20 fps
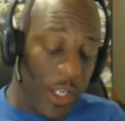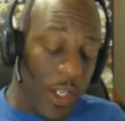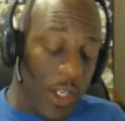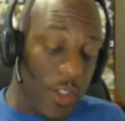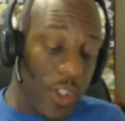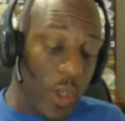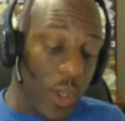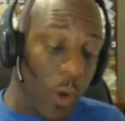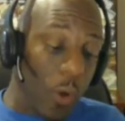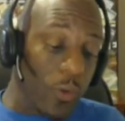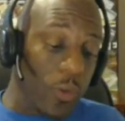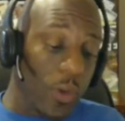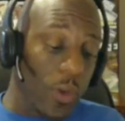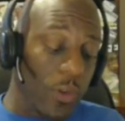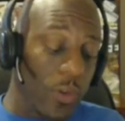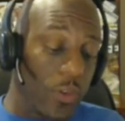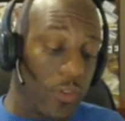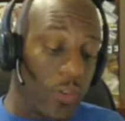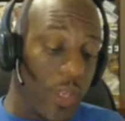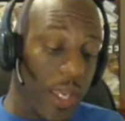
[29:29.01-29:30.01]
She goes
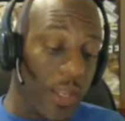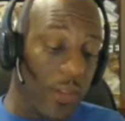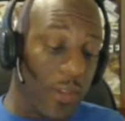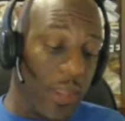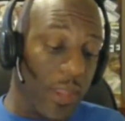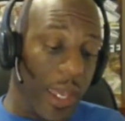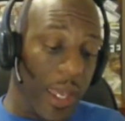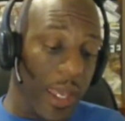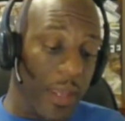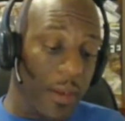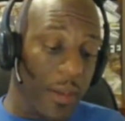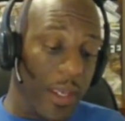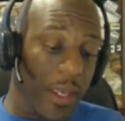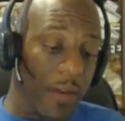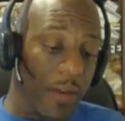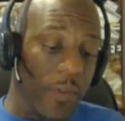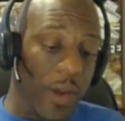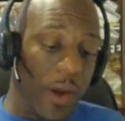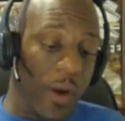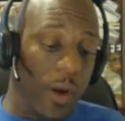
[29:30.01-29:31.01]
on to say that
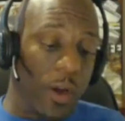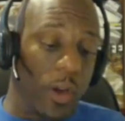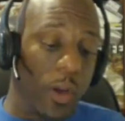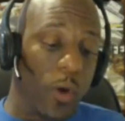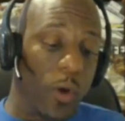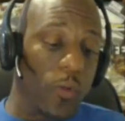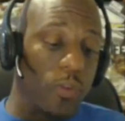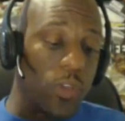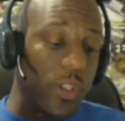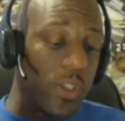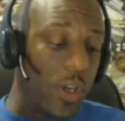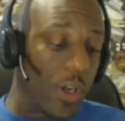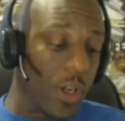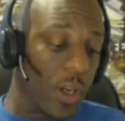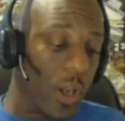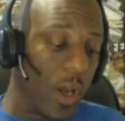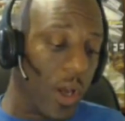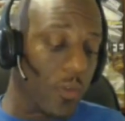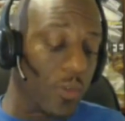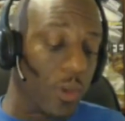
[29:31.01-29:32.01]
if there are clothes in your
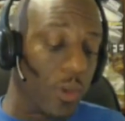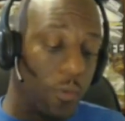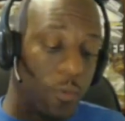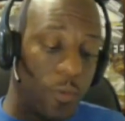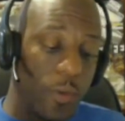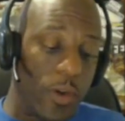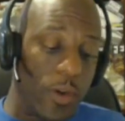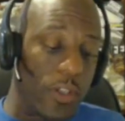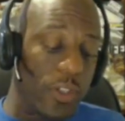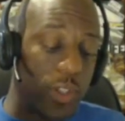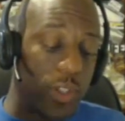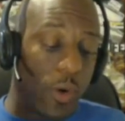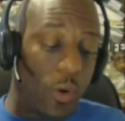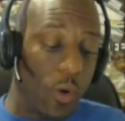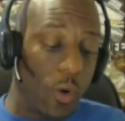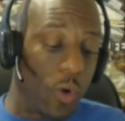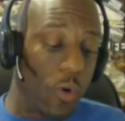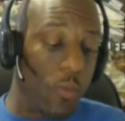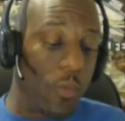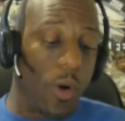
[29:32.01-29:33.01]
closet or furniture in your
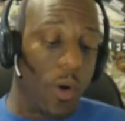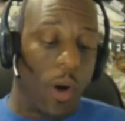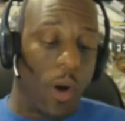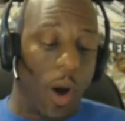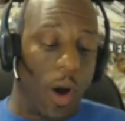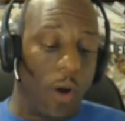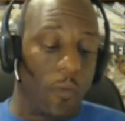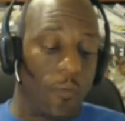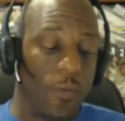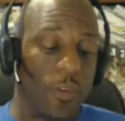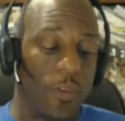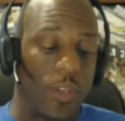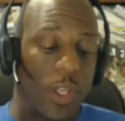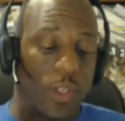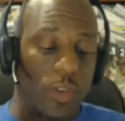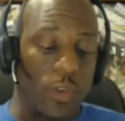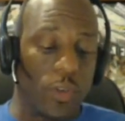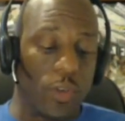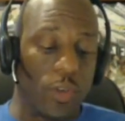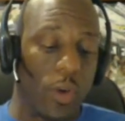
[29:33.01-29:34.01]
home or office
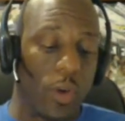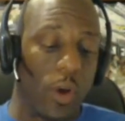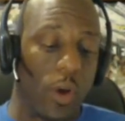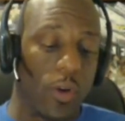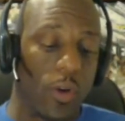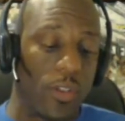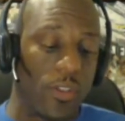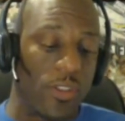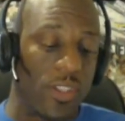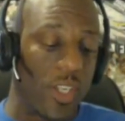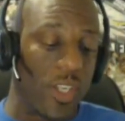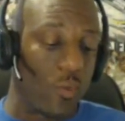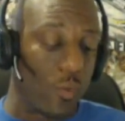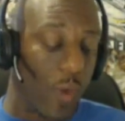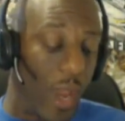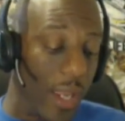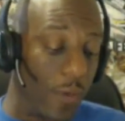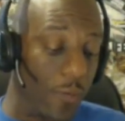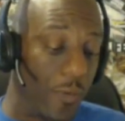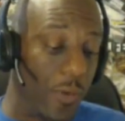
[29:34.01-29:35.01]
that you no longer seem
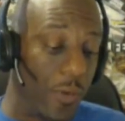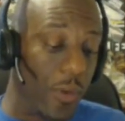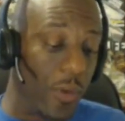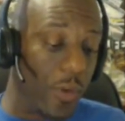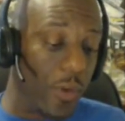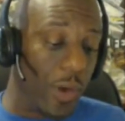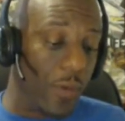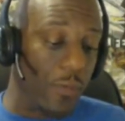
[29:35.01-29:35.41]
right for you,